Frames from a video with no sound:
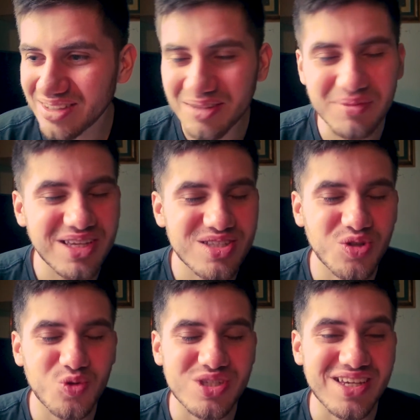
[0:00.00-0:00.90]
makes
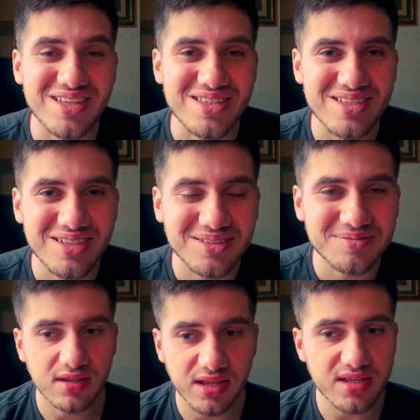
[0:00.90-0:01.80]
no sense.
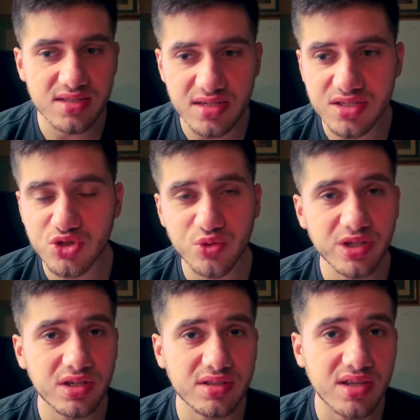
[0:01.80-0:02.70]
Laziness
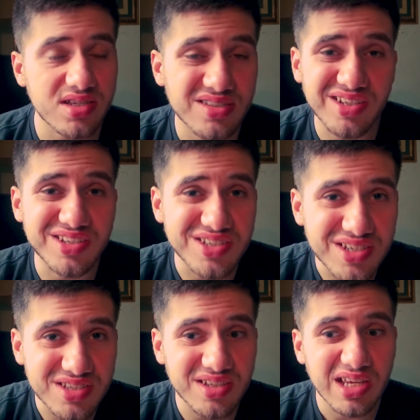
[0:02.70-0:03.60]
really doesn't
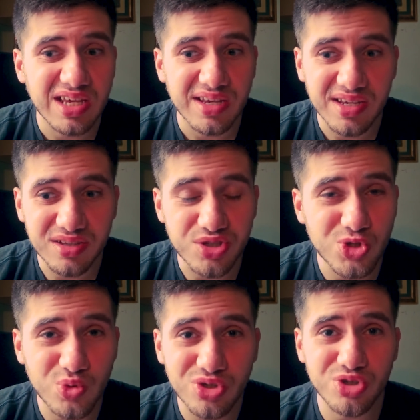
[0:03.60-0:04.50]
exist. And the
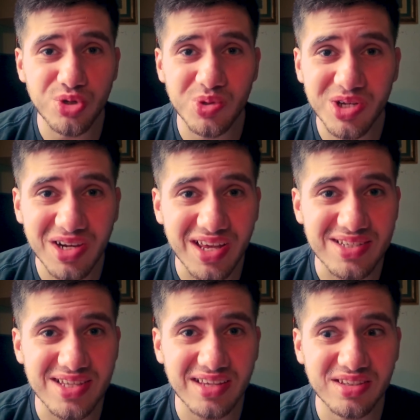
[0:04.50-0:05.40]
sooner you
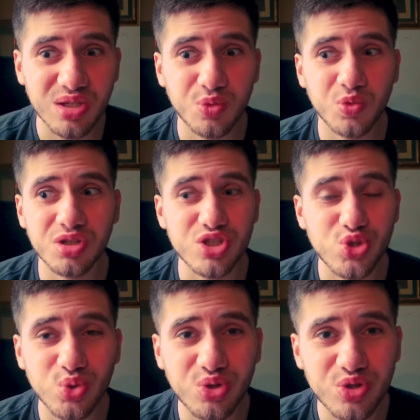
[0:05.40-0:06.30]
realize that, and the
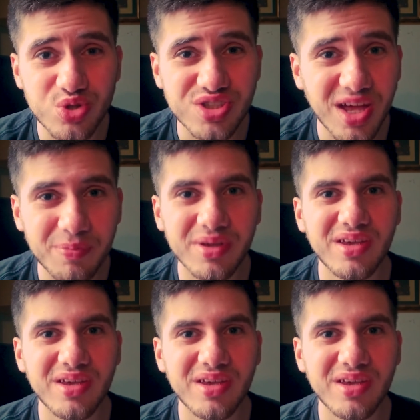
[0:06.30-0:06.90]
sooner you stop